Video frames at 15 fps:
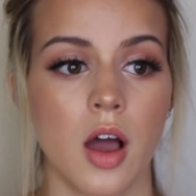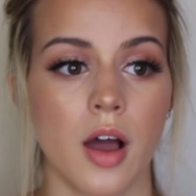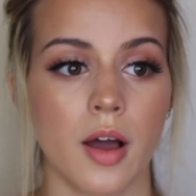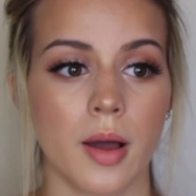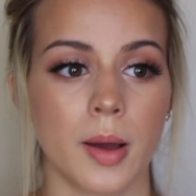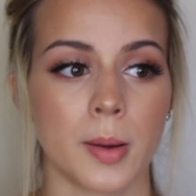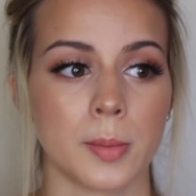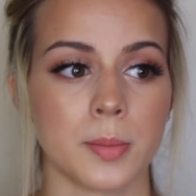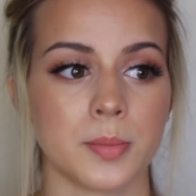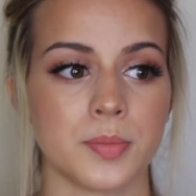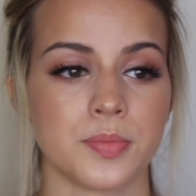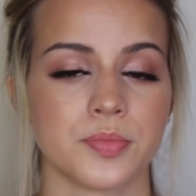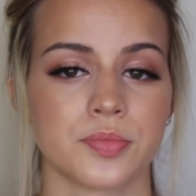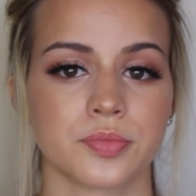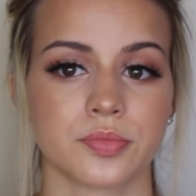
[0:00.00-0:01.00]

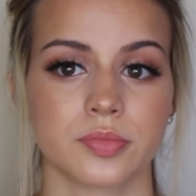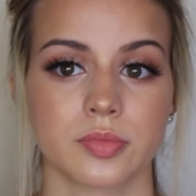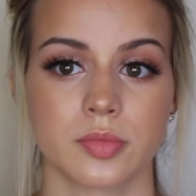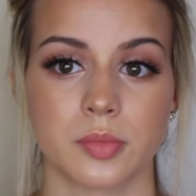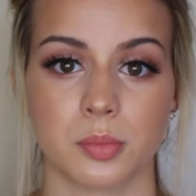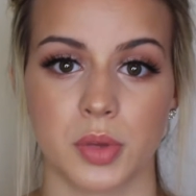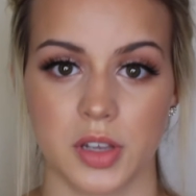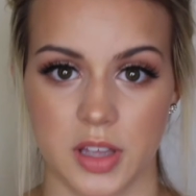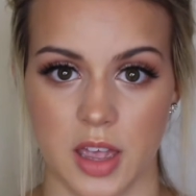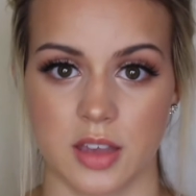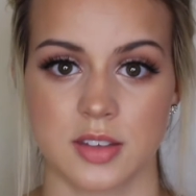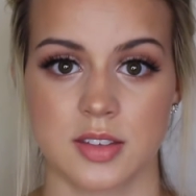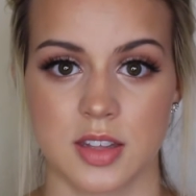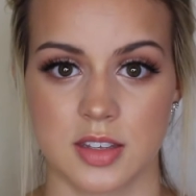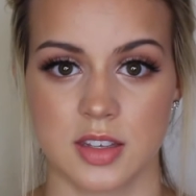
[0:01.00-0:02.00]
But
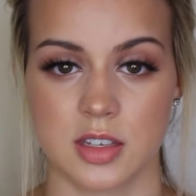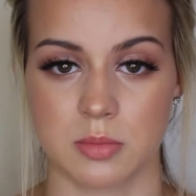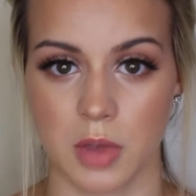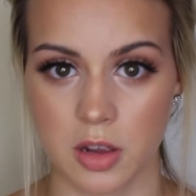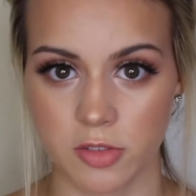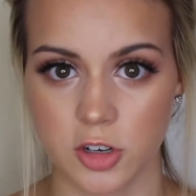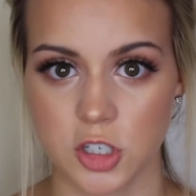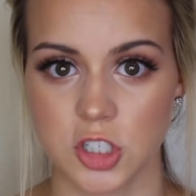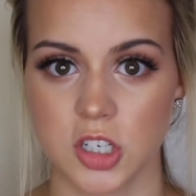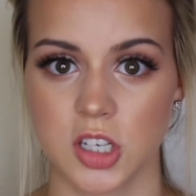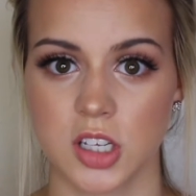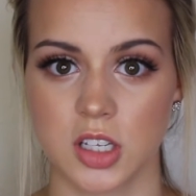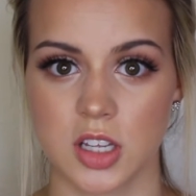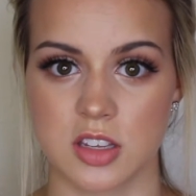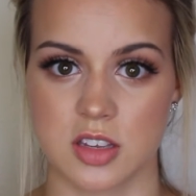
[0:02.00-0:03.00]
yes, this is my
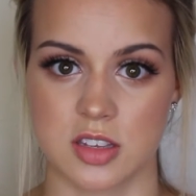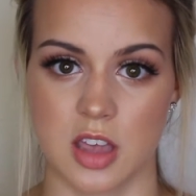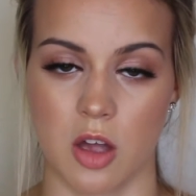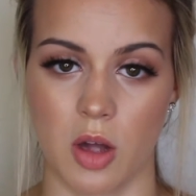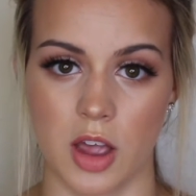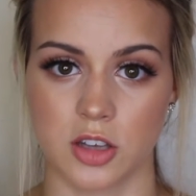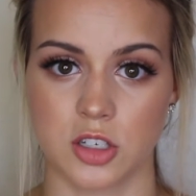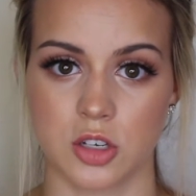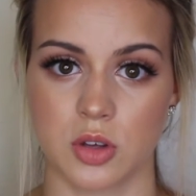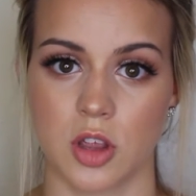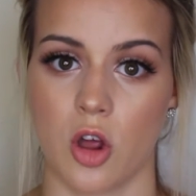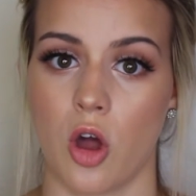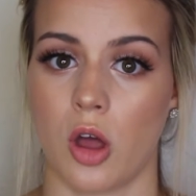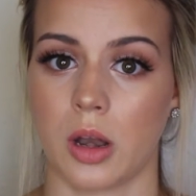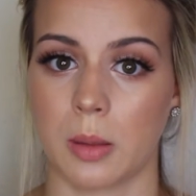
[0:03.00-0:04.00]
version. This is how I do
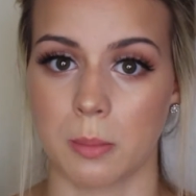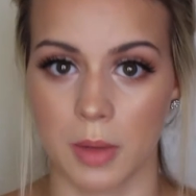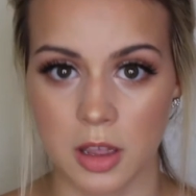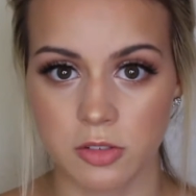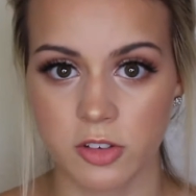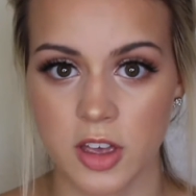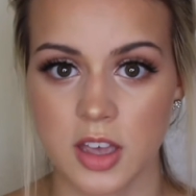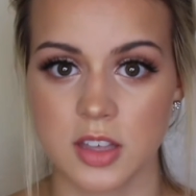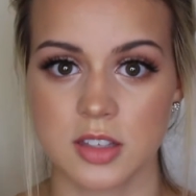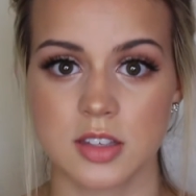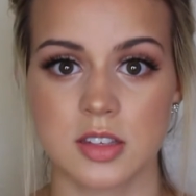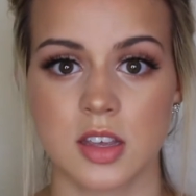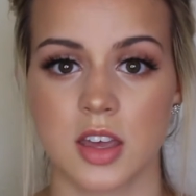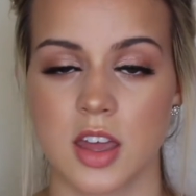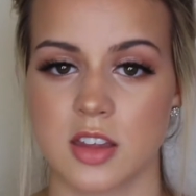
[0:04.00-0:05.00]
it on my
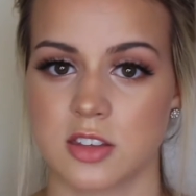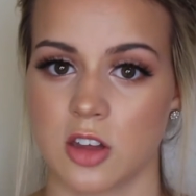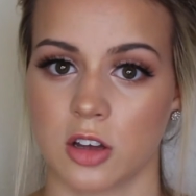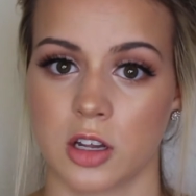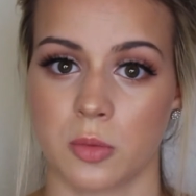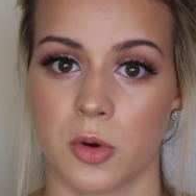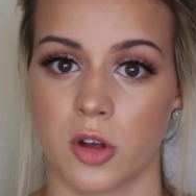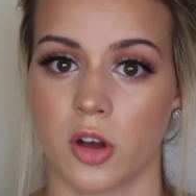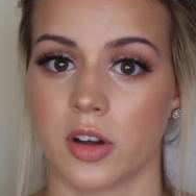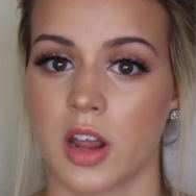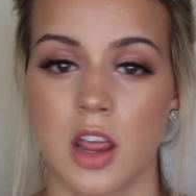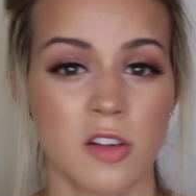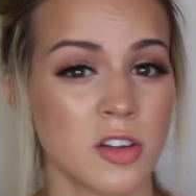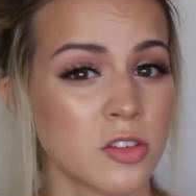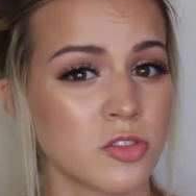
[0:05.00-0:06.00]
face. It's not going to work on
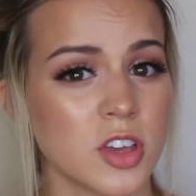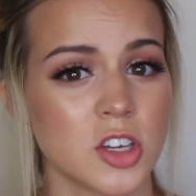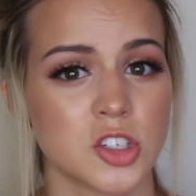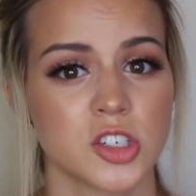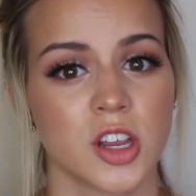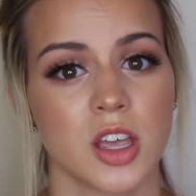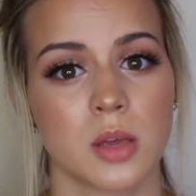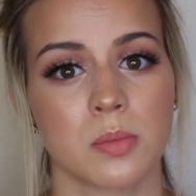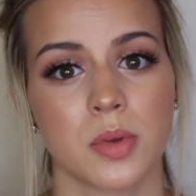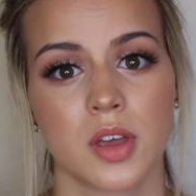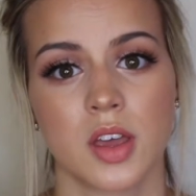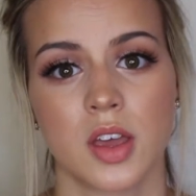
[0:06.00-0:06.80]
every face shape.